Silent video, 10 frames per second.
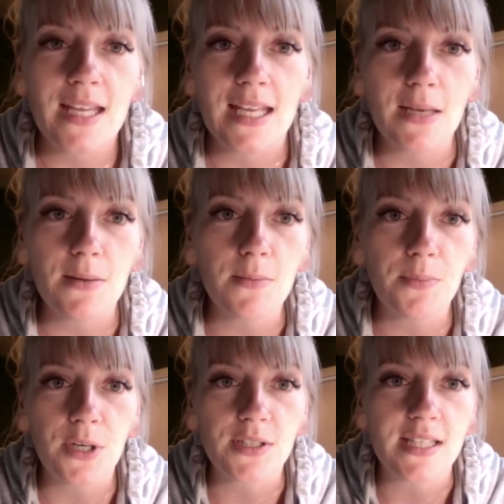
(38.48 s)

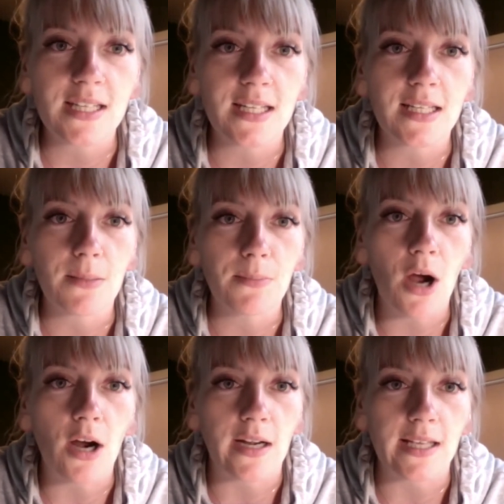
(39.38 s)
in-person
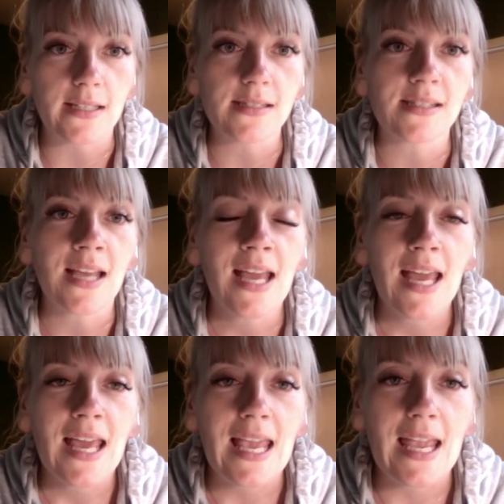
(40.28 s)
parties
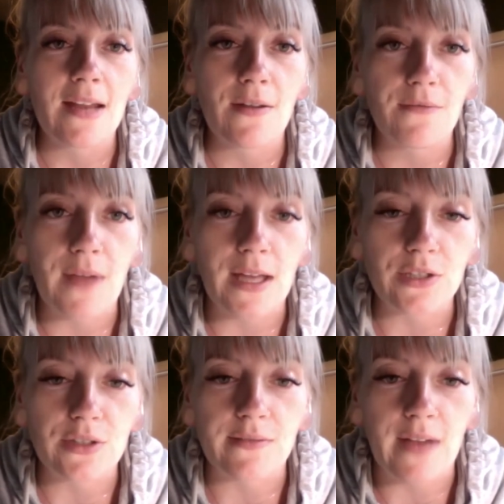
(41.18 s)
and
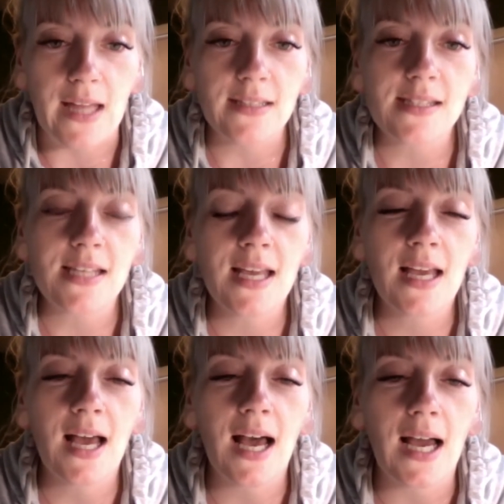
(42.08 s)
vendor events.
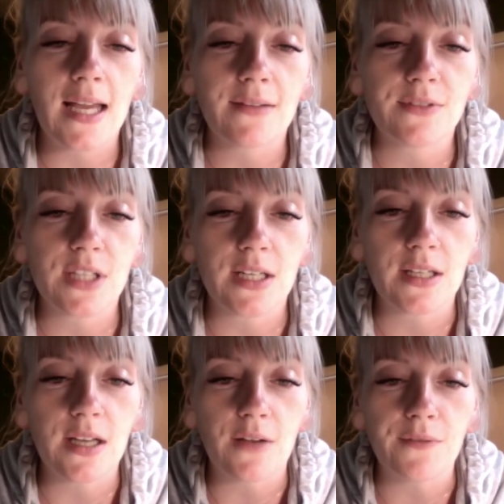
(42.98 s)
I've done
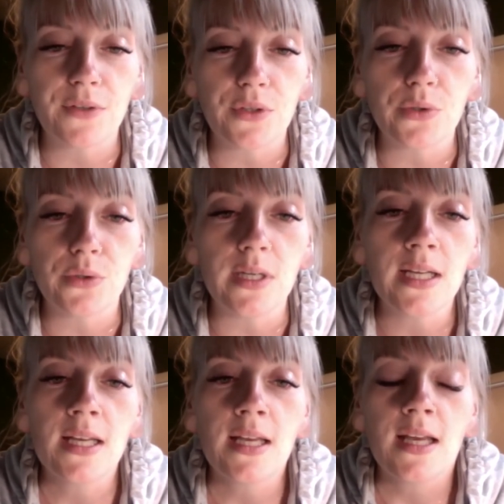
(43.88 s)
a few
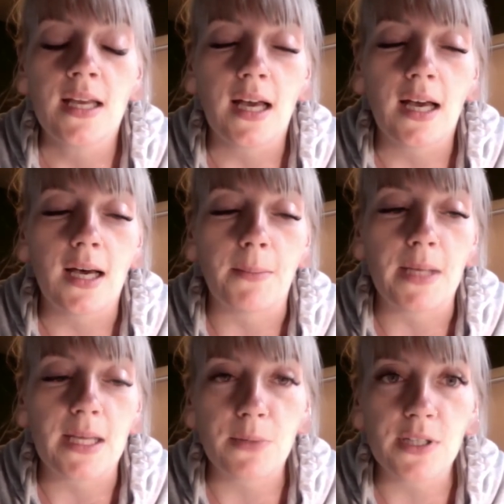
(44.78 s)

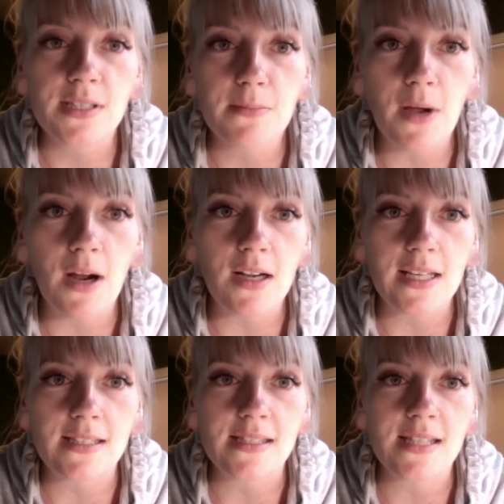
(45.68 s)
in-person
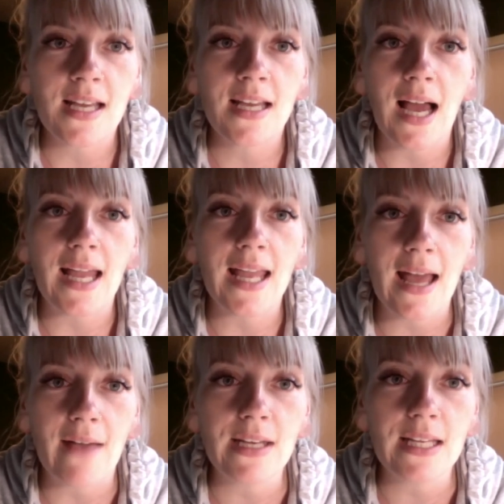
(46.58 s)
parties. I
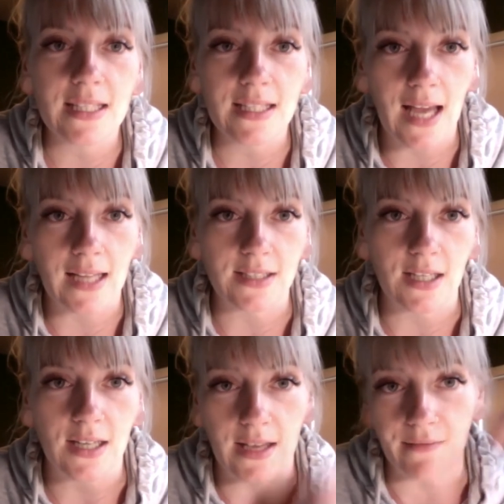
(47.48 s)
haven't yet
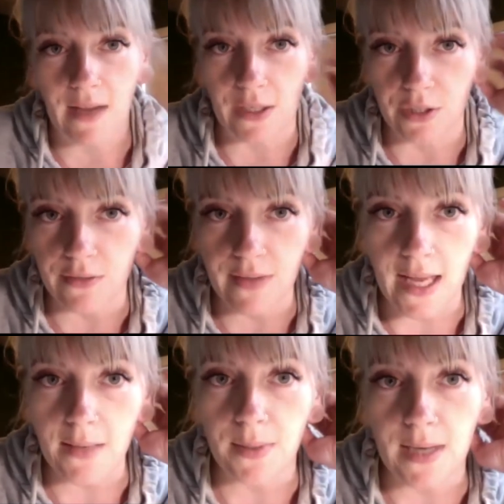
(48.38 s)
done a vendor
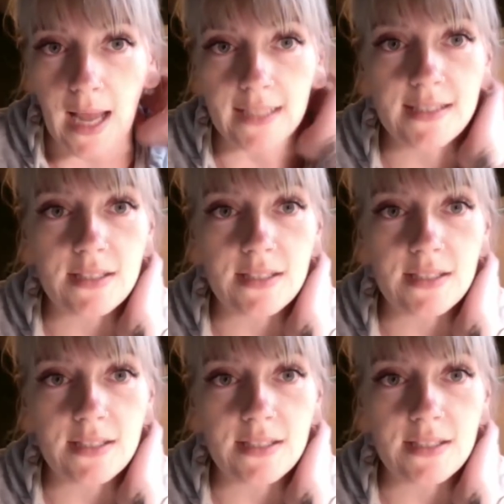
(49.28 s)
event, but I